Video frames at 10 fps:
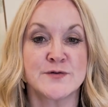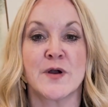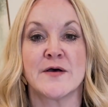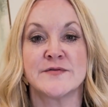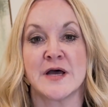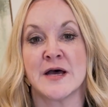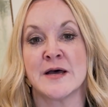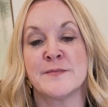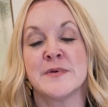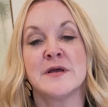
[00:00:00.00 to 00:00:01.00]
drive
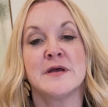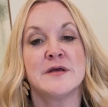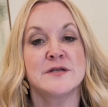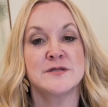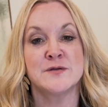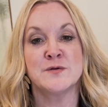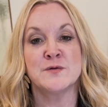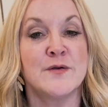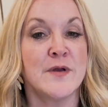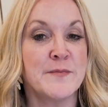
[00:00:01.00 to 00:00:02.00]
time to
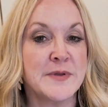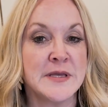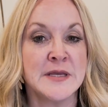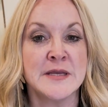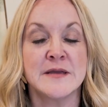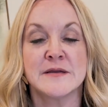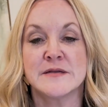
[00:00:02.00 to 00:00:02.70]
UAB,